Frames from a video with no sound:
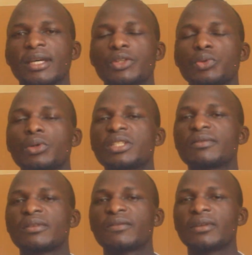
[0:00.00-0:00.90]
that you don't
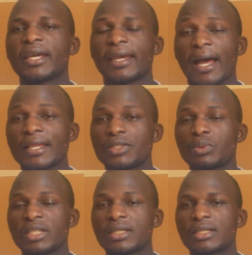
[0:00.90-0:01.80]
even feel like urge
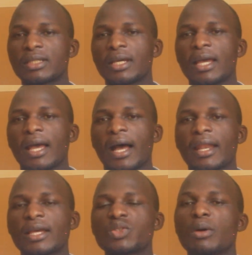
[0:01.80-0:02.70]
to eat.
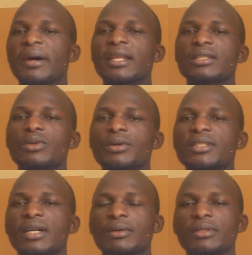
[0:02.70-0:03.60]
And as your appetite
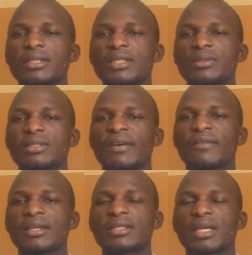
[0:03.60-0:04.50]
goes down, this will
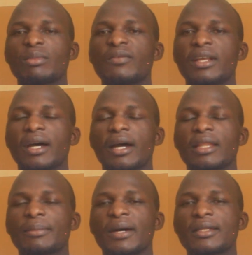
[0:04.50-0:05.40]
affect some of the
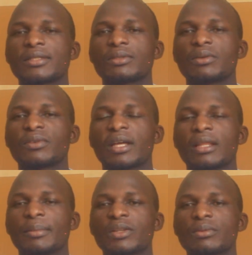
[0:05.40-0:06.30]
other parts of
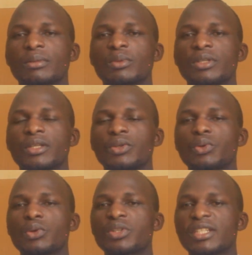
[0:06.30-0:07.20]
the body.
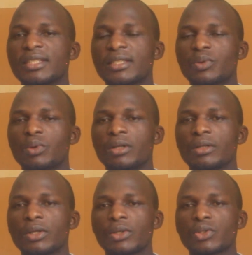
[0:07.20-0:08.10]
You're not eating well,
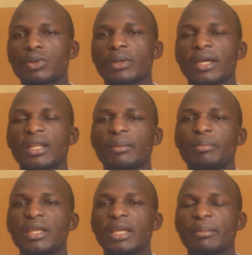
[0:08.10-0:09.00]
so you end up
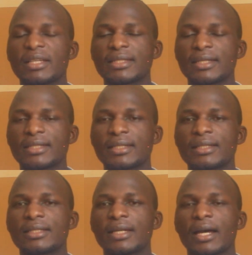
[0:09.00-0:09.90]
being
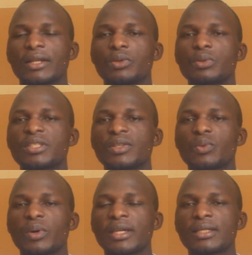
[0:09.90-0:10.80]
emaciated and
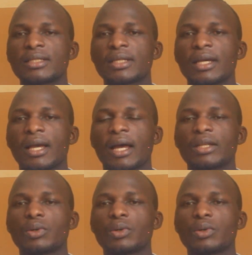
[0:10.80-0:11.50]
losing weight and